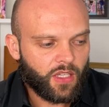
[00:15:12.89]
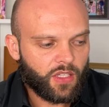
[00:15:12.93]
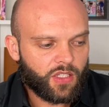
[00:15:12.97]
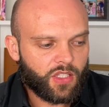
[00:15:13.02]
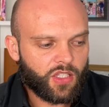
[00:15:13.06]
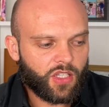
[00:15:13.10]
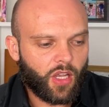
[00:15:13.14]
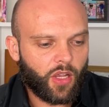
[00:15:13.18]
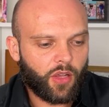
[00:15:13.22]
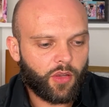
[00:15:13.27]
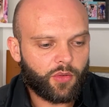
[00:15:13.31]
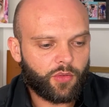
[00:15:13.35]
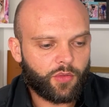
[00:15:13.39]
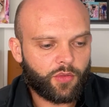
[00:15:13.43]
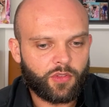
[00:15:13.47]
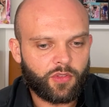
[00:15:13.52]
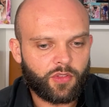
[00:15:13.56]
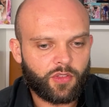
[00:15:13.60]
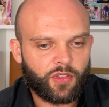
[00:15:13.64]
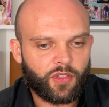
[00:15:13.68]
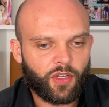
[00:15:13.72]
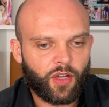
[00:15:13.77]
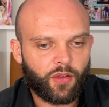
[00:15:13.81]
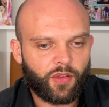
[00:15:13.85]

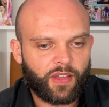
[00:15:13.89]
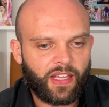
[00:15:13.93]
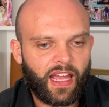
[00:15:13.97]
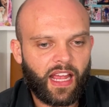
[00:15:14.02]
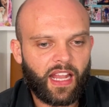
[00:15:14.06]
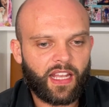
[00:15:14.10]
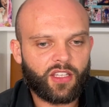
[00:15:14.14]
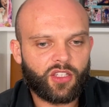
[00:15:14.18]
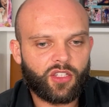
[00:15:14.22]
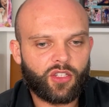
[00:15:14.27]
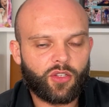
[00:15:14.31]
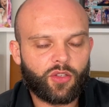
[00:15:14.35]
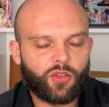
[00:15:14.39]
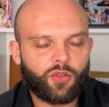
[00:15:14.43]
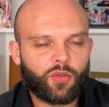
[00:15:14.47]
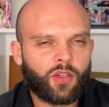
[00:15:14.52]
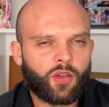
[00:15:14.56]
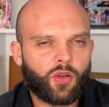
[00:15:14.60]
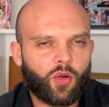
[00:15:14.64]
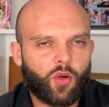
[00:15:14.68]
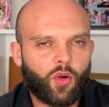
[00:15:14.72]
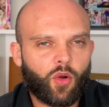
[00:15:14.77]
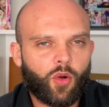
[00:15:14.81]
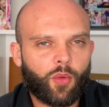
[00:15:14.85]
So, can
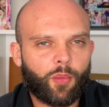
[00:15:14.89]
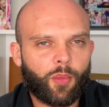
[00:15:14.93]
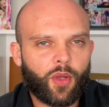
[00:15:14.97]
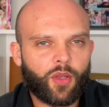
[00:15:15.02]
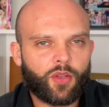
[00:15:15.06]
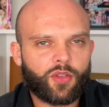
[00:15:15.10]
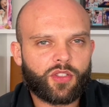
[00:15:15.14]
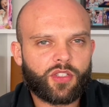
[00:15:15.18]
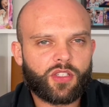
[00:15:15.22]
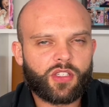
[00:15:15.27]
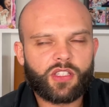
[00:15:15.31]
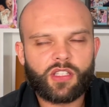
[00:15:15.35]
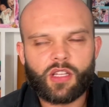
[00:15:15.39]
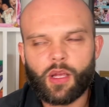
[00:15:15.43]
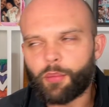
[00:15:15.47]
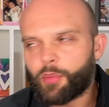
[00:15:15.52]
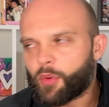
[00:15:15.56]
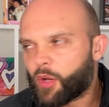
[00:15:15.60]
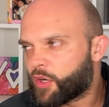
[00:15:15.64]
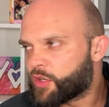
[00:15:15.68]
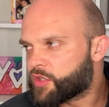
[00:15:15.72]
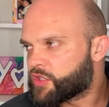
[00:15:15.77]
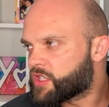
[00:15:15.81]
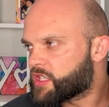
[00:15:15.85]
you almost
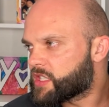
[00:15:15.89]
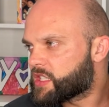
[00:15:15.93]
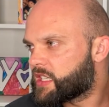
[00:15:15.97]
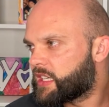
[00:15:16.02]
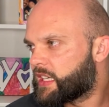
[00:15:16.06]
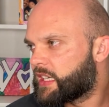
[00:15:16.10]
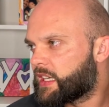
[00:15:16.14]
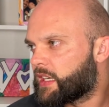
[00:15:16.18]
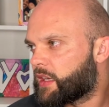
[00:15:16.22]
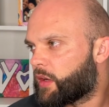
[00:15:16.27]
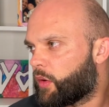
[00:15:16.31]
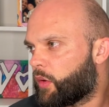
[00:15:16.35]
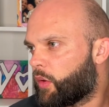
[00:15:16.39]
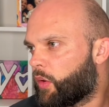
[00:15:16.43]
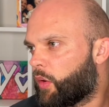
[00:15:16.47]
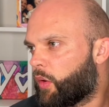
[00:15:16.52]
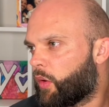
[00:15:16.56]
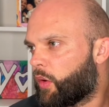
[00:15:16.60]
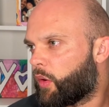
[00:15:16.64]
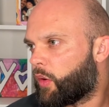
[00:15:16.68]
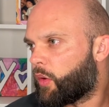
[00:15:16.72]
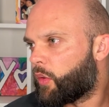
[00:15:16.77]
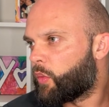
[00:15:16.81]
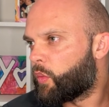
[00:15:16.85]
subconsciously
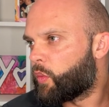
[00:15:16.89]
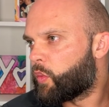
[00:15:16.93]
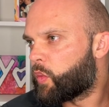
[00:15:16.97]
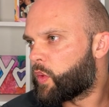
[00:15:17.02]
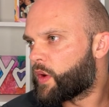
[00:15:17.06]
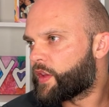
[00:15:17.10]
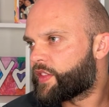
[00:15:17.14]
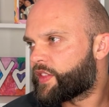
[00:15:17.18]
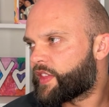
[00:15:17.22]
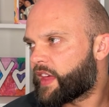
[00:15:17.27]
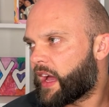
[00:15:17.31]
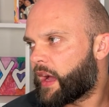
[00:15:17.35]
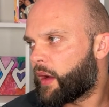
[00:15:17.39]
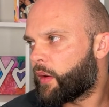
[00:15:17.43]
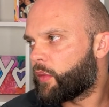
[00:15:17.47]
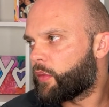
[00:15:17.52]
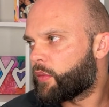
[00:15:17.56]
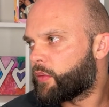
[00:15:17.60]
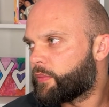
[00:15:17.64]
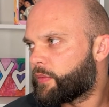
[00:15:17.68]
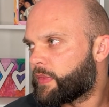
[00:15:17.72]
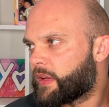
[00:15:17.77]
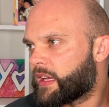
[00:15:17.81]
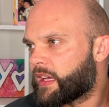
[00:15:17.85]
or
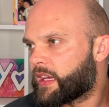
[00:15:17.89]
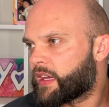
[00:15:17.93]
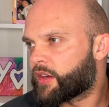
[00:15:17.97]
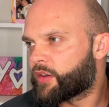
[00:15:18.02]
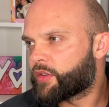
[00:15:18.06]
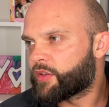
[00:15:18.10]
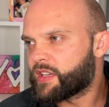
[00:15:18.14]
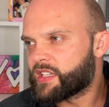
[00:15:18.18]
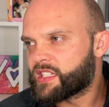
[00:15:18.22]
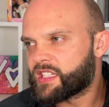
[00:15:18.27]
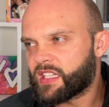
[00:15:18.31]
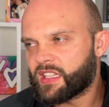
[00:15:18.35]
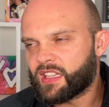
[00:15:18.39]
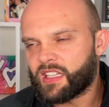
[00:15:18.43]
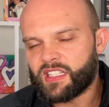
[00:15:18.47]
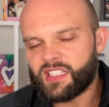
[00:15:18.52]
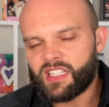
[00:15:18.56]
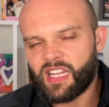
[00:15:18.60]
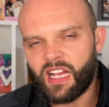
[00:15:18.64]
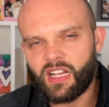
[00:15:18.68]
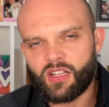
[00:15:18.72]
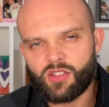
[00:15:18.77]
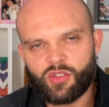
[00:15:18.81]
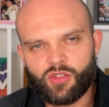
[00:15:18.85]
without increasing the
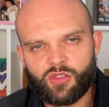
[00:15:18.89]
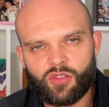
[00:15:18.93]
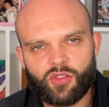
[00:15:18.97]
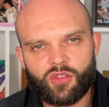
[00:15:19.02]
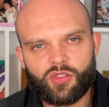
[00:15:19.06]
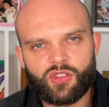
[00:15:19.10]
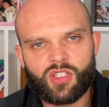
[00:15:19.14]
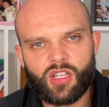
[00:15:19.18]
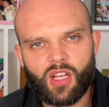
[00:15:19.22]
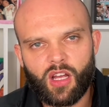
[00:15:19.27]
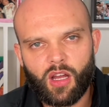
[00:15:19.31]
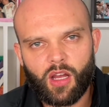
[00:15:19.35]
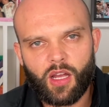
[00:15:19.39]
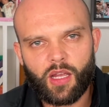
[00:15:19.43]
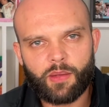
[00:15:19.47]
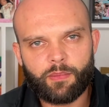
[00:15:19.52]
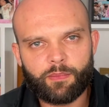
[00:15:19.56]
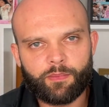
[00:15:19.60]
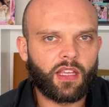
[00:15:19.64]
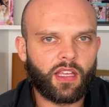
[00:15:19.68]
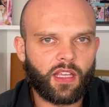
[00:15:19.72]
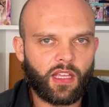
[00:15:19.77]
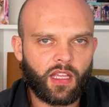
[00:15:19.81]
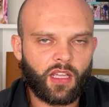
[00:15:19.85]
tax on your
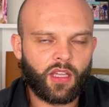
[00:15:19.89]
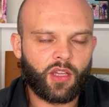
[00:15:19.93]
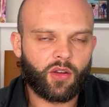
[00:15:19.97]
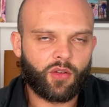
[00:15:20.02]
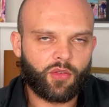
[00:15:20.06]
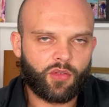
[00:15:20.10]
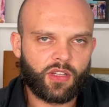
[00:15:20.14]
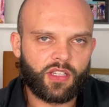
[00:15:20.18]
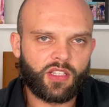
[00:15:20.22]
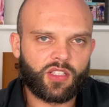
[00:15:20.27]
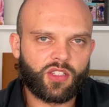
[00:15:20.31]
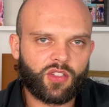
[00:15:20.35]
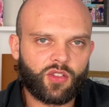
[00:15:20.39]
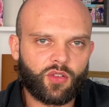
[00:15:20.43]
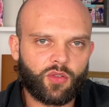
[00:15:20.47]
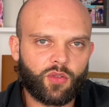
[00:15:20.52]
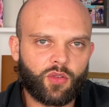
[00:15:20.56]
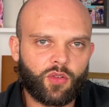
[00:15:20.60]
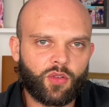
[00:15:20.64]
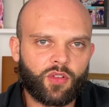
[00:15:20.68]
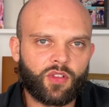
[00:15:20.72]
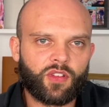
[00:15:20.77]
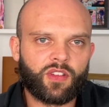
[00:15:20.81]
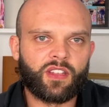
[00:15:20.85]
time, increase
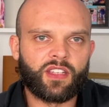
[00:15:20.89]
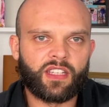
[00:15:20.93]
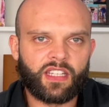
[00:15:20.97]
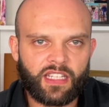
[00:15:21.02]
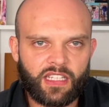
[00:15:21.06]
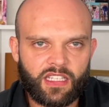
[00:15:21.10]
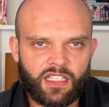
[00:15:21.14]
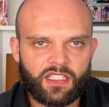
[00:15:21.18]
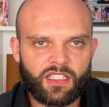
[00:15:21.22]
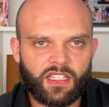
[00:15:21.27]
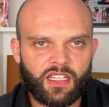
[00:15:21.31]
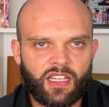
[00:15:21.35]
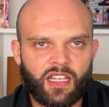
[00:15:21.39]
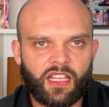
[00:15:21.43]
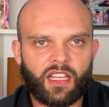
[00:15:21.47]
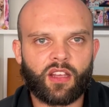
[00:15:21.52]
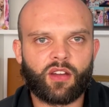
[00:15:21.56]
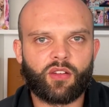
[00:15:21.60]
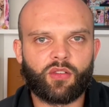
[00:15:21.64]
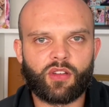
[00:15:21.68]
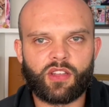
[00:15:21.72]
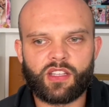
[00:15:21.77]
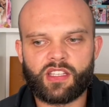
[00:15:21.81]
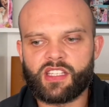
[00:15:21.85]
your NEAT and
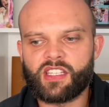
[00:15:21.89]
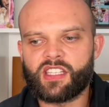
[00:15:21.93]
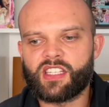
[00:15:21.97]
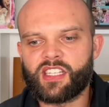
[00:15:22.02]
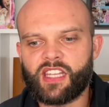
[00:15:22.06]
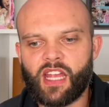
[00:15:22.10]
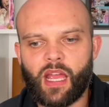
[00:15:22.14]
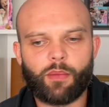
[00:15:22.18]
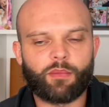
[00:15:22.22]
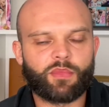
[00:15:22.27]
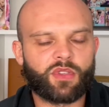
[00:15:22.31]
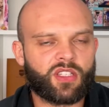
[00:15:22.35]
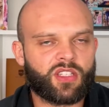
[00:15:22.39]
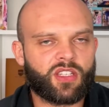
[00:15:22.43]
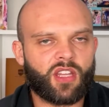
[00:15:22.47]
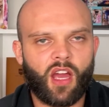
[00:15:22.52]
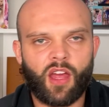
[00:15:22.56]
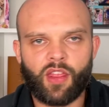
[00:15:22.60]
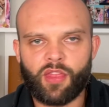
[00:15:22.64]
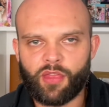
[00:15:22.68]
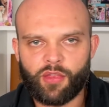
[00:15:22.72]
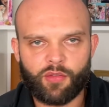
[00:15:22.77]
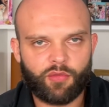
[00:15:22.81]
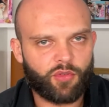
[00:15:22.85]
increase steps
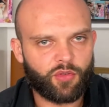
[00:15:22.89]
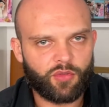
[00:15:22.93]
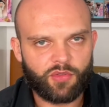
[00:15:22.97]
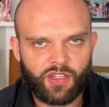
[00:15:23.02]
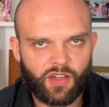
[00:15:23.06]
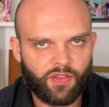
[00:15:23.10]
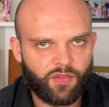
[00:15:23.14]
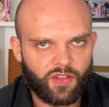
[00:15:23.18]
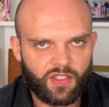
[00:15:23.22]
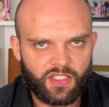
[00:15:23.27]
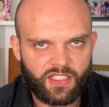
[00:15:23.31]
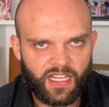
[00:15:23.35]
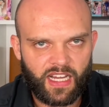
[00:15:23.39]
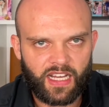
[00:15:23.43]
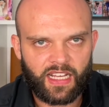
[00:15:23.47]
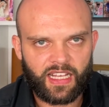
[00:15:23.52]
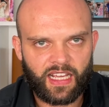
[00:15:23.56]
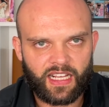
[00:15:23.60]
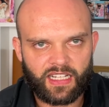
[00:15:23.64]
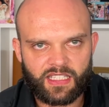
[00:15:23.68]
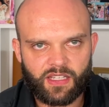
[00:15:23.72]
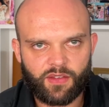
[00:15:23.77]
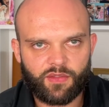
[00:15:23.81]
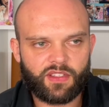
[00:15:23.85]
done through different
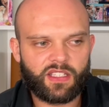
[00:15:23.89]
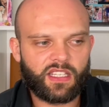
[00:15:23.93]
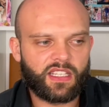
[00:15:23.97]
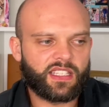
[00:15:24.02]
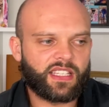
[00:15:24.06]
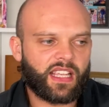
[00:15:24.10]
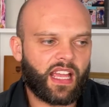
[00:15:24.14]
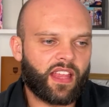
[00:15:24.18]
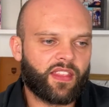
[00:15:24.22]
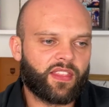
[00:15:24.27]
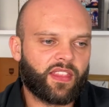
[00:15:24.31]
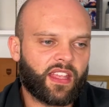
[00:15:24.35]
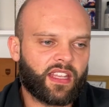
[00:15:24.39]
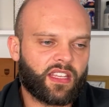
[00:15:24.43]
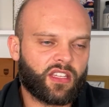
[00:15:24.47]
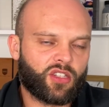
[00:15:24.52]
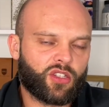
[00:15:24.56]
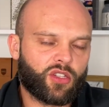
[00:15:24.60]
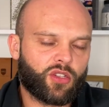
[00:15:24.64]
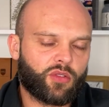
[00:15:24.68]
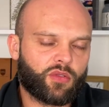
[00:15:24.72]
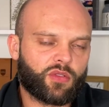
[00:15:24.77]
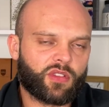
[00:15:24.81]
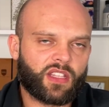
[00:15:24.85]
daily activities and then
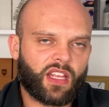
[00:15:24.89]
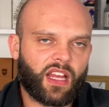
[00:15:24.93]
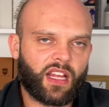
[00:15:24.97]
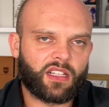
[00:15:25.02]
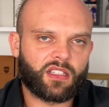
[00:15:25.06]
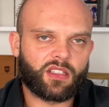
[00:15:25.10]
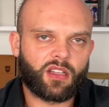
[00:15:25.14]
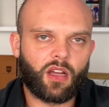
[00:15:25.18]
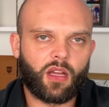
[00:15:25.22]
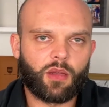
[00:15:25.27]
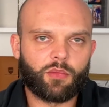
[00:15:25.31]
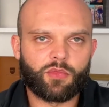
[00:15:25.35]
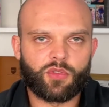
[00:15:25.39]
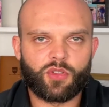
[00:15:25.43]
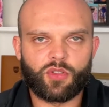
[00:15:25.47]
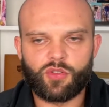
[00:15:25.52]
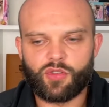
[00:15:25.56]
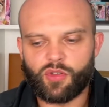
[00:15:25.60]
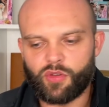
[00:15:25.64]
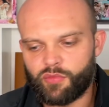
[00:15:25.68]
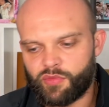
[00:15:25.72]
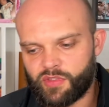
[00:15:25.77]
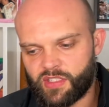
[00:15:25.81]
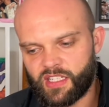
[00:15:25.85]
use that time to
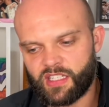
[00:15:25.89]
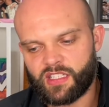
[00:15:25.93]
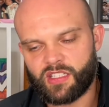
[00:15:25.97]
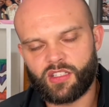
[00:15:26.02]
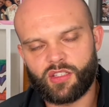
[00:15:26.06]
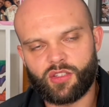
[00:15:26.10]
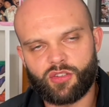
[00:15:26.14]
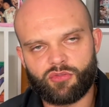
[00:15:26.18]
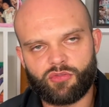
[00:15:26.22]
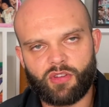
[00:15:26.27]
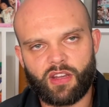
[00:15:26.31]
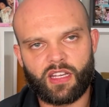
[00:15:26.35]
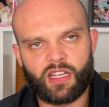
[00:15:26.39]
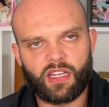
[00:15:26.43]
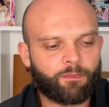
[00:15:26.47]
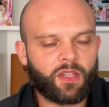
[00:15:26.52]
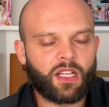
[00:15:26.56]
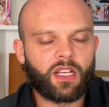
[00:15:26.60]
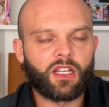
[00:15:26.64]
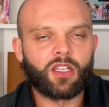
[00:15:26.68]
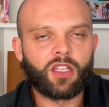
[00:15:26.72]
do resistance training.